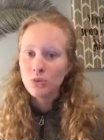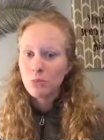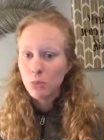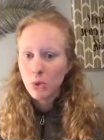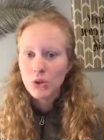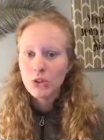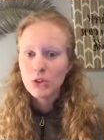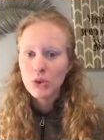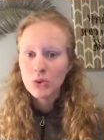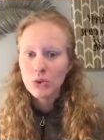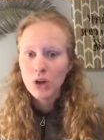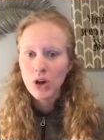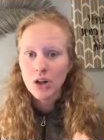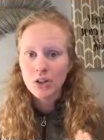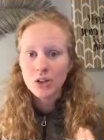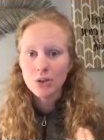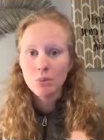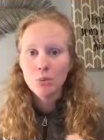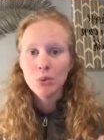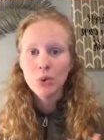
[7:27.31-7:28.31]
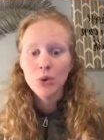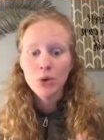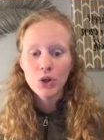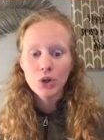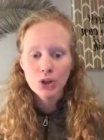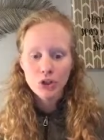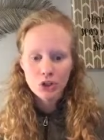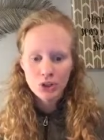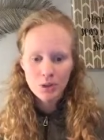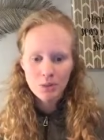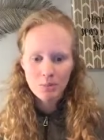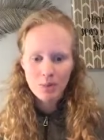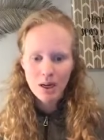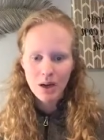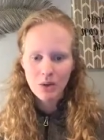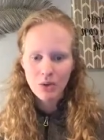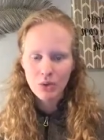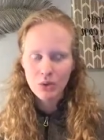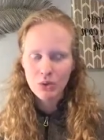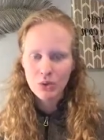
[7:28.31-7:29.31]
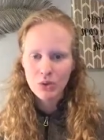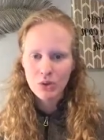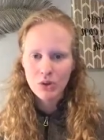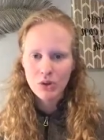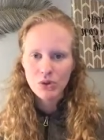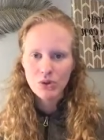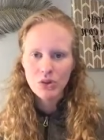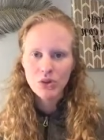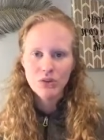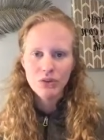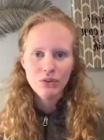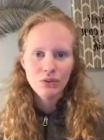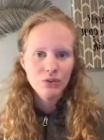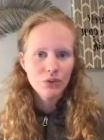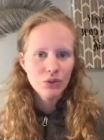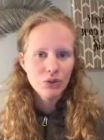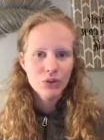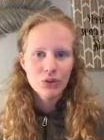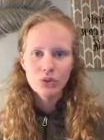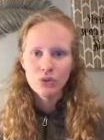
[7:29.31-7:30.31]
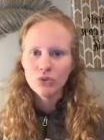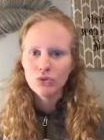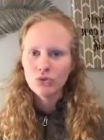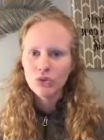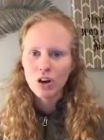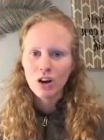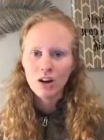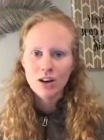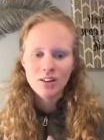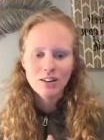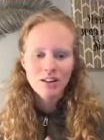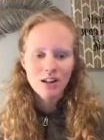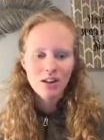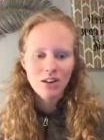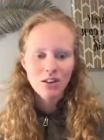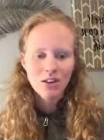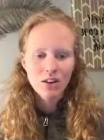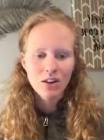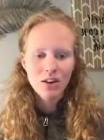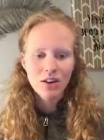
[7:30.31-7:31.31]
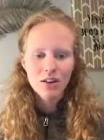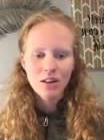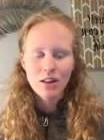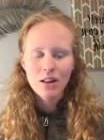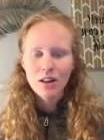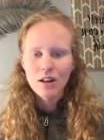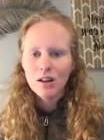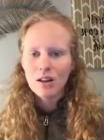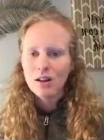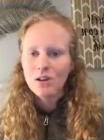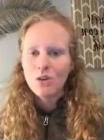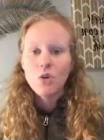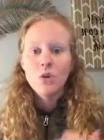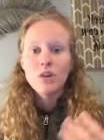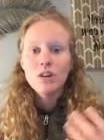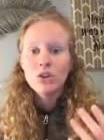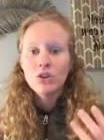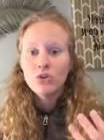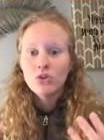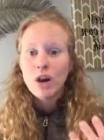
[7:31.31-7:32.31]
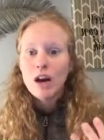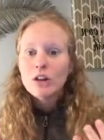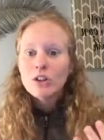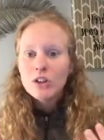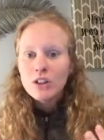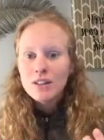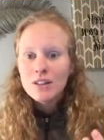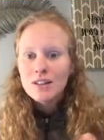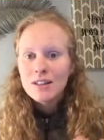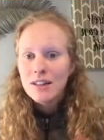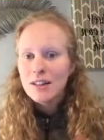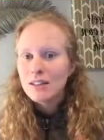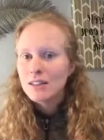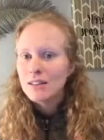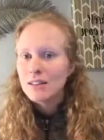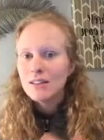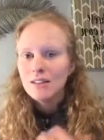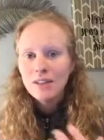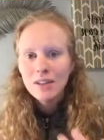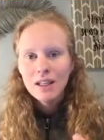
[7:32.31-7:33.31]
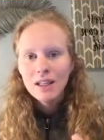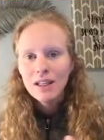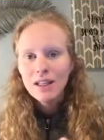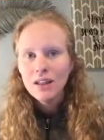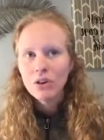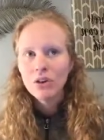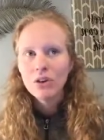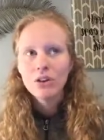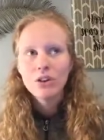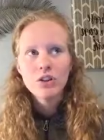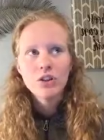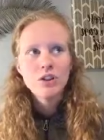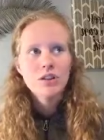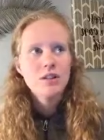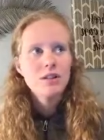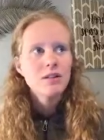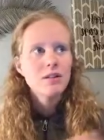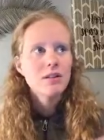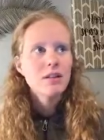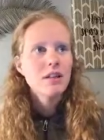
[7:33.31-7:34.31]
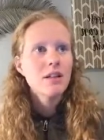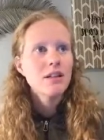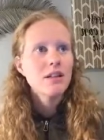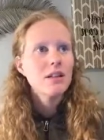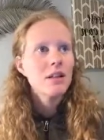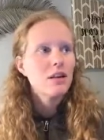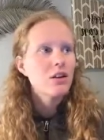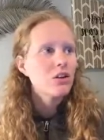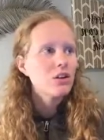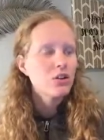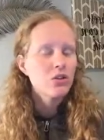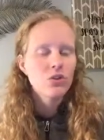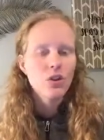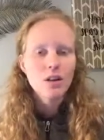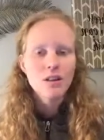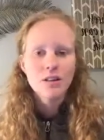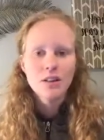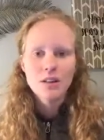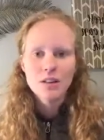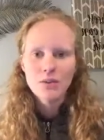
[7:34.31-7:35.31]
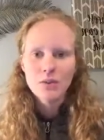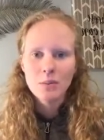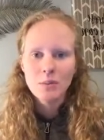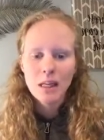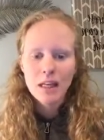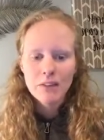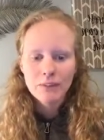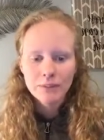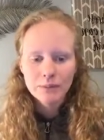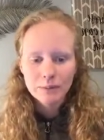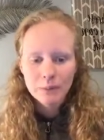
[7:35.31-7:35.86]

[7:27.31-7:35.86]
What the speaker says: so taught to push them down through the use of food, drugs, alcohol, or distractions like TV or just things that are distracting us from life.